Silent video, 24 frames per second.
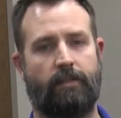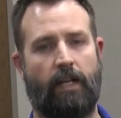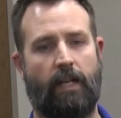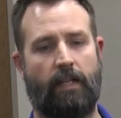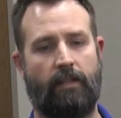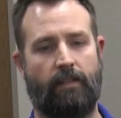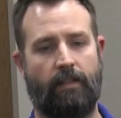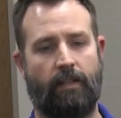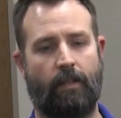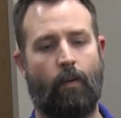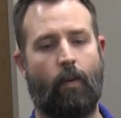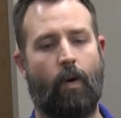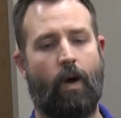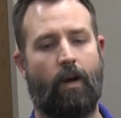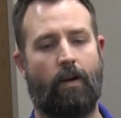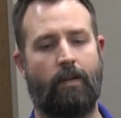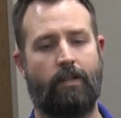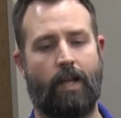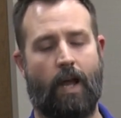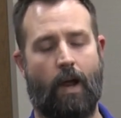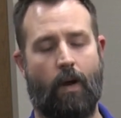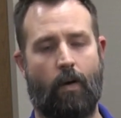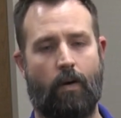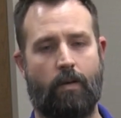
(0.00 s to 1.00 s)
I think
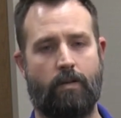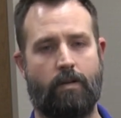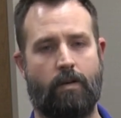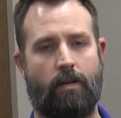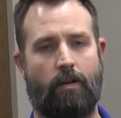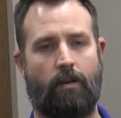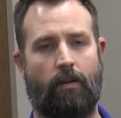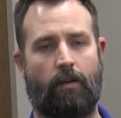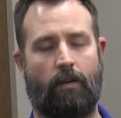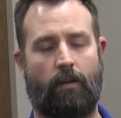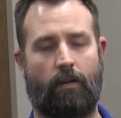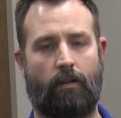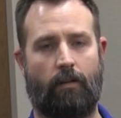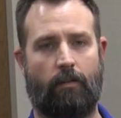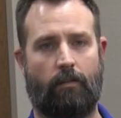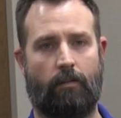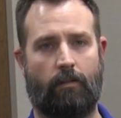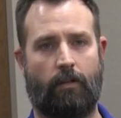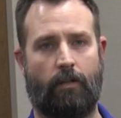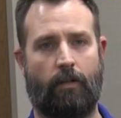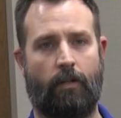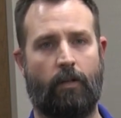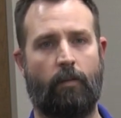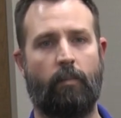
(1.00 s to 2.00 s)
water towers are
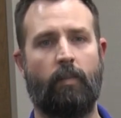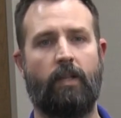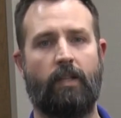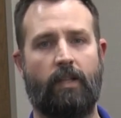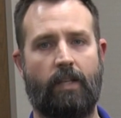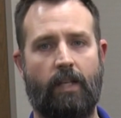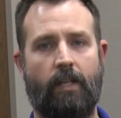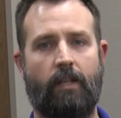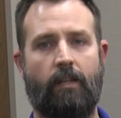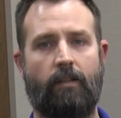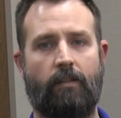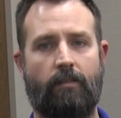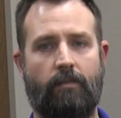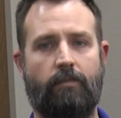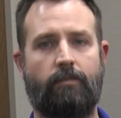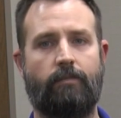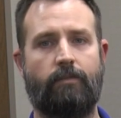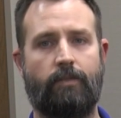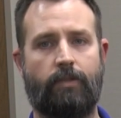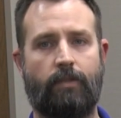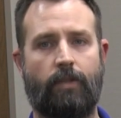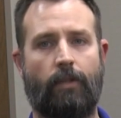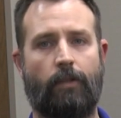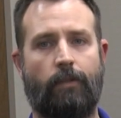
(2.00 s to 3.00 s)
going to be needed.
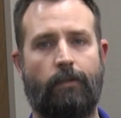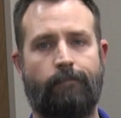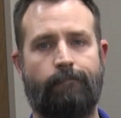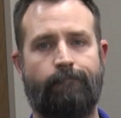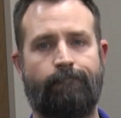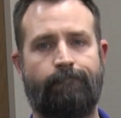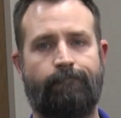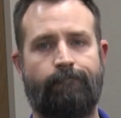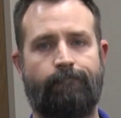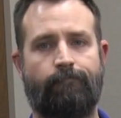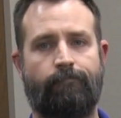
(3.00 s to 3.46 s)
So.